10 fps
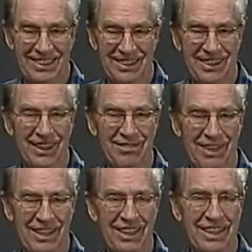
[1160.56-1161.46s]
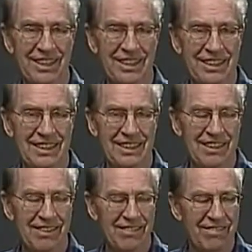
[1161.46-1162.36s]
Zechariah 8,
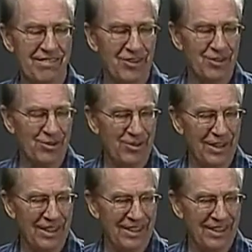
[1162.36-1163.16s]
verse 20.